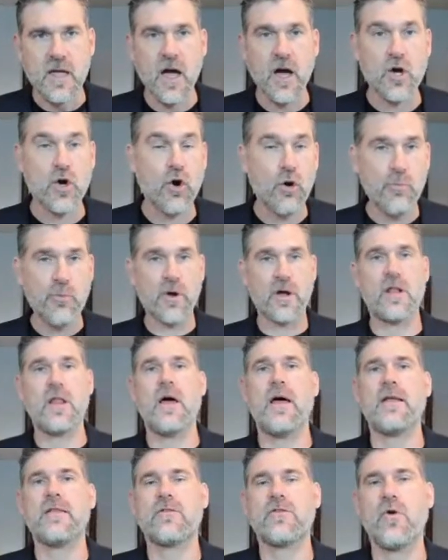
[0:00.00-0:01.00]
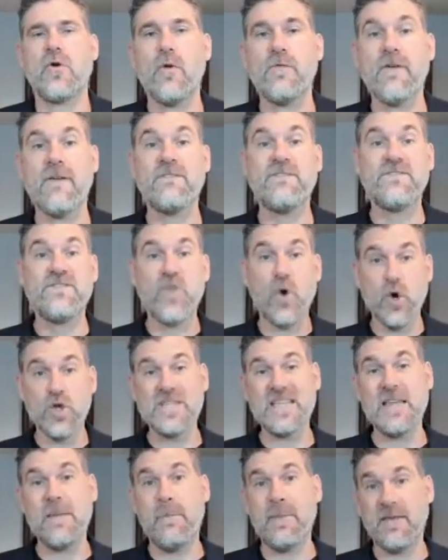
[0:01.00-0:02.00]
A corporate client saw over
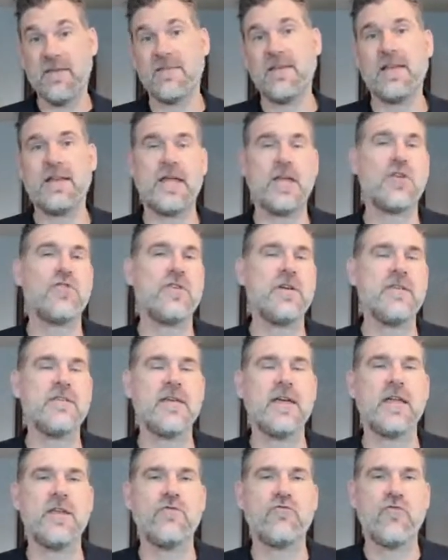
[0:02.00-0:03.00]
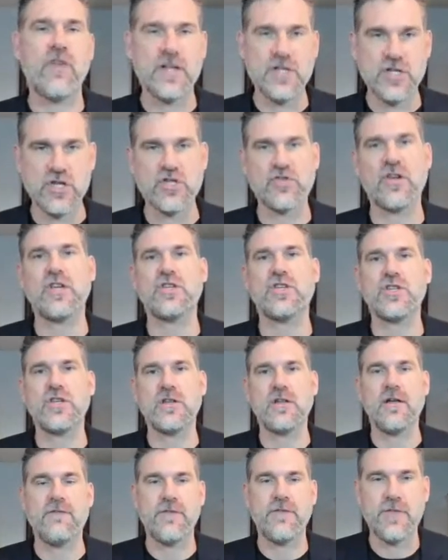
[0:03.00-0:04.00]
40% increase in
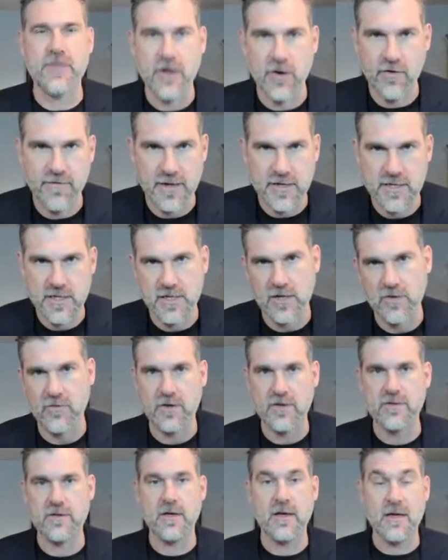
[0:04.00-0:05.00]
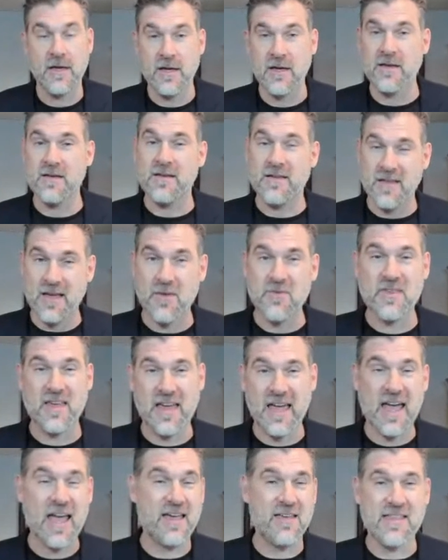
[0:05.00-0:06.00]
registration for their event series.
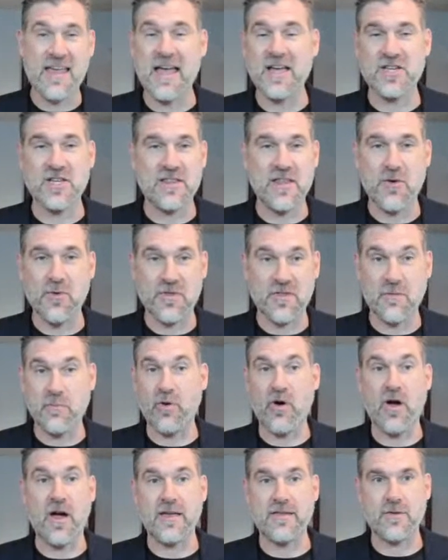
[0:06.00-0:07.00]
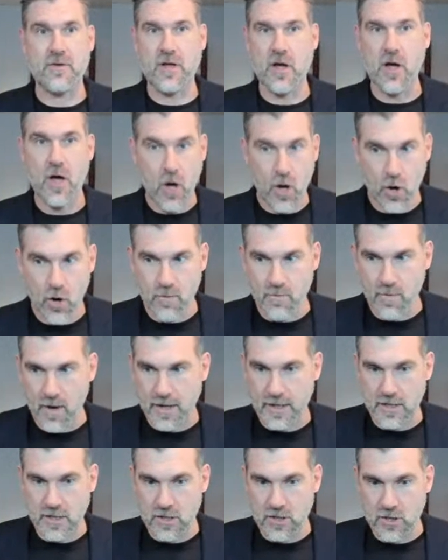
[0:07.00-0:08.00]
They were surprised. Like, oh
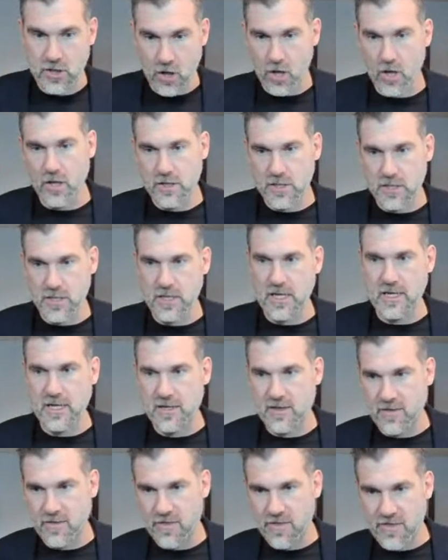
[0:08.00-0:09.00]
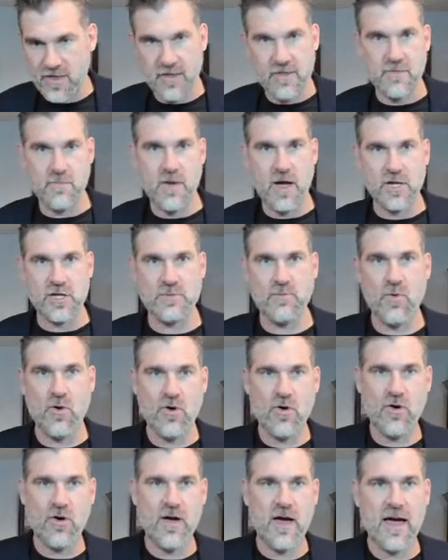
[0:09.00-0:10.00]
my God, it's this much
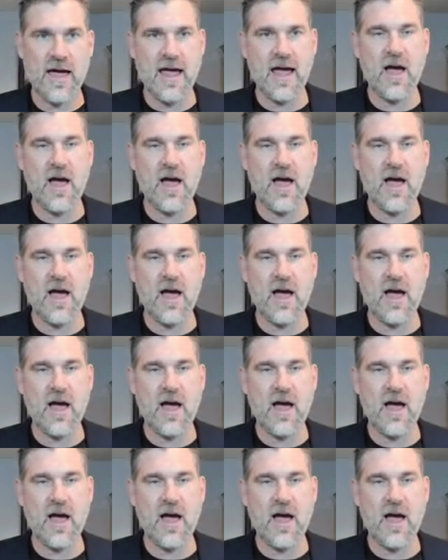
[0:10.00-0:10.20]
more.